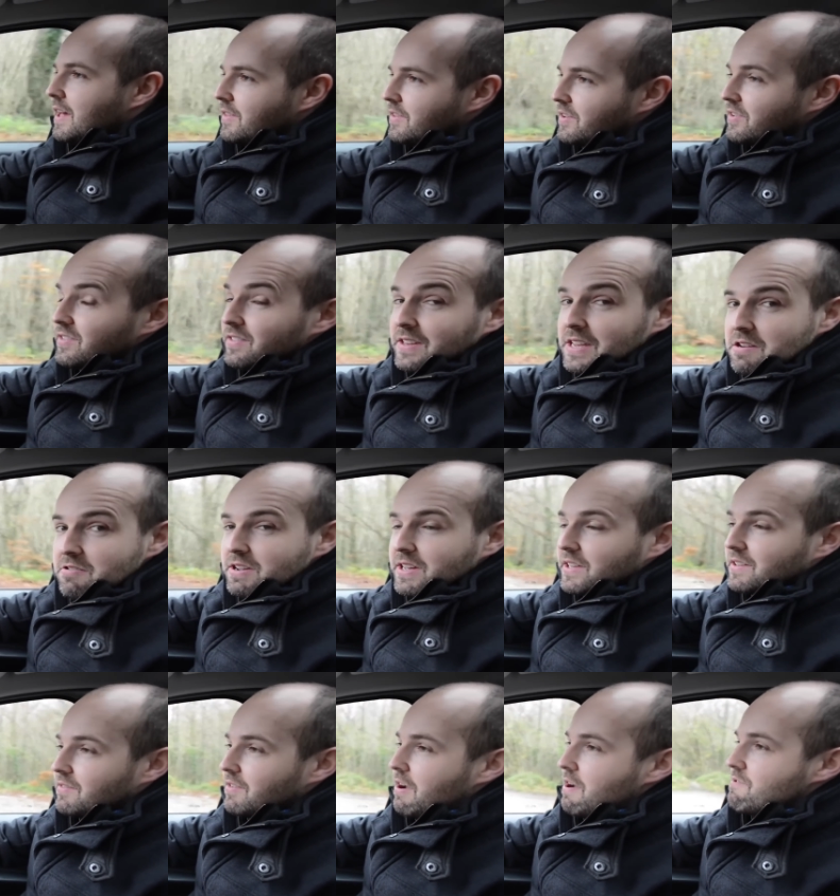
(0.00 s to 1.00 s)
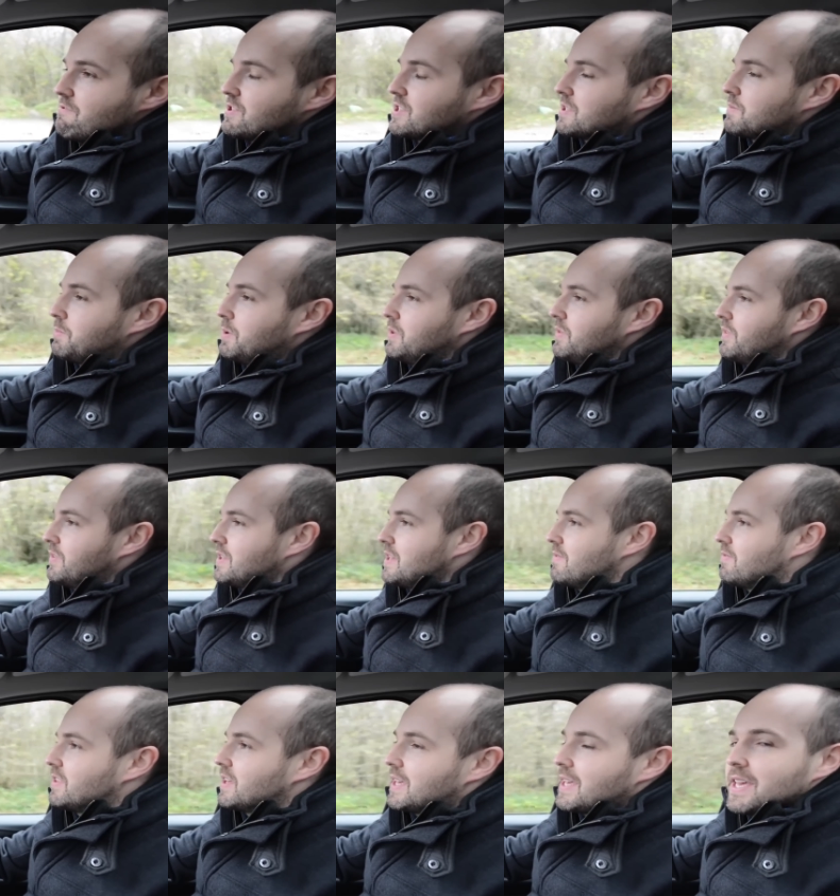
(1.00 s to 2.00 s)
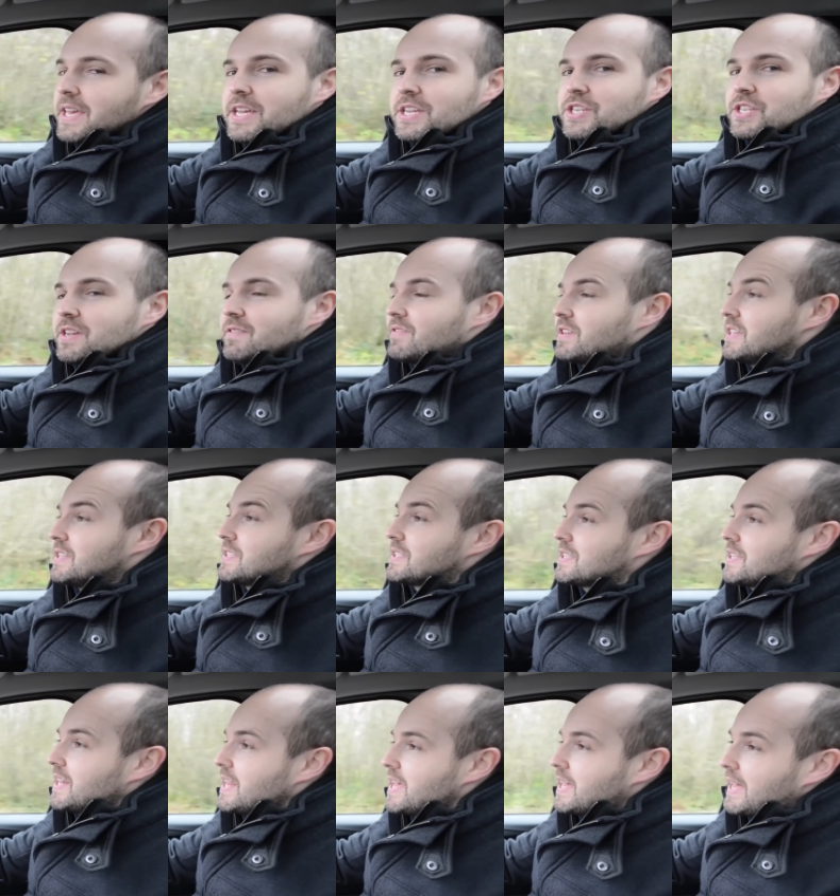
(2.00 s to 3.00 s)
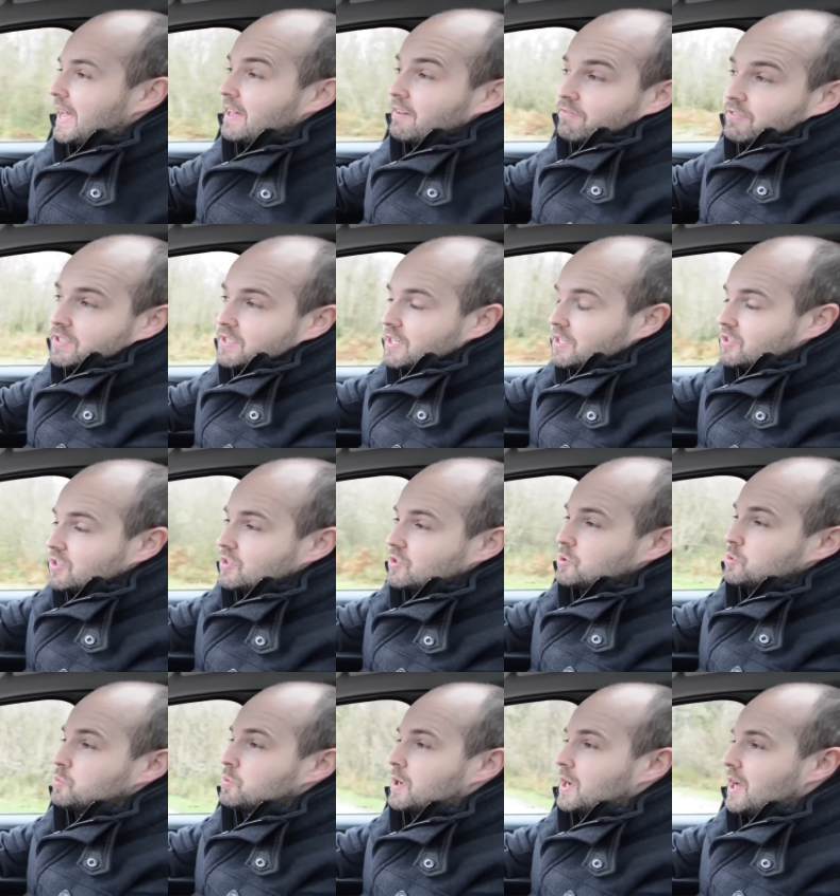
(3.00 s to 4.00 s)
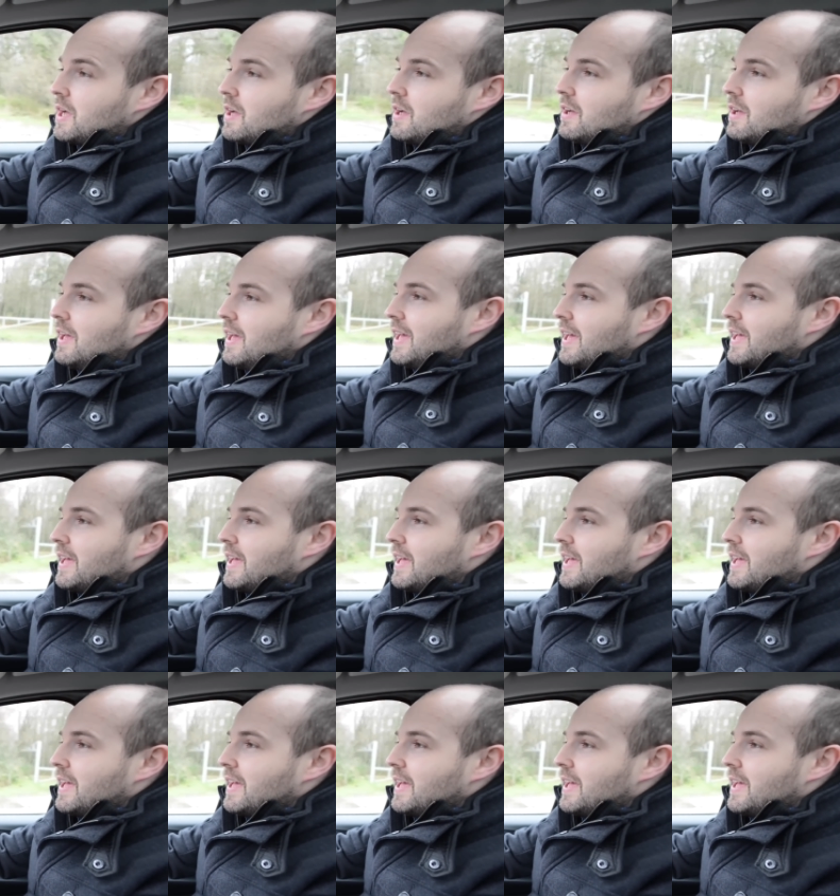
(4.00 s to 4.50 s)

The steering is very responsive, the gear shift is slick, and for such a tall car